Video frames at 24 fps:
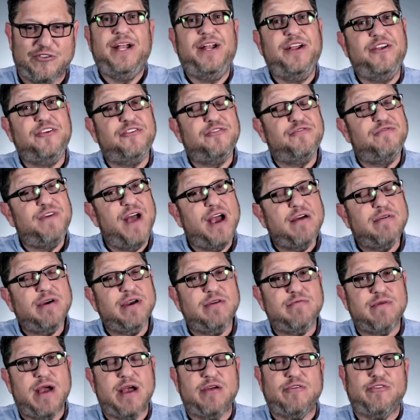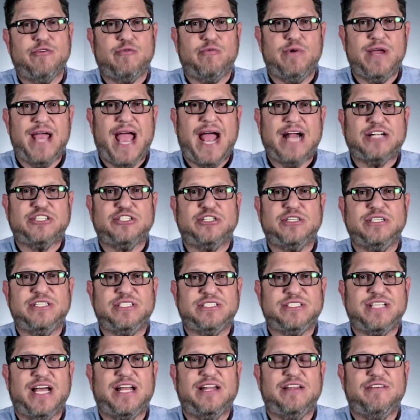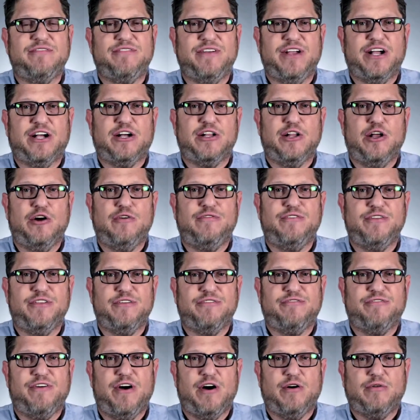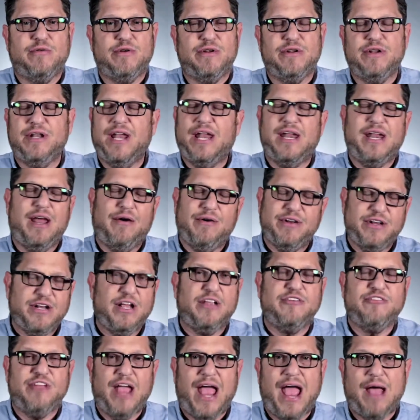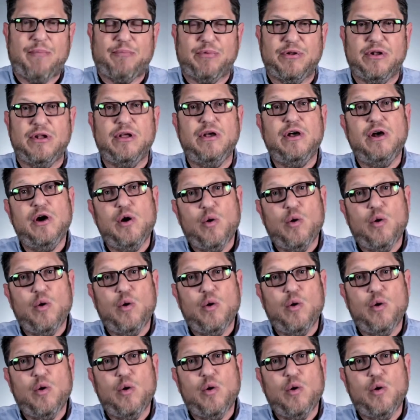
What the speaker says: It is very rare that we actually sell a vehicle over the phone. Now it does happen.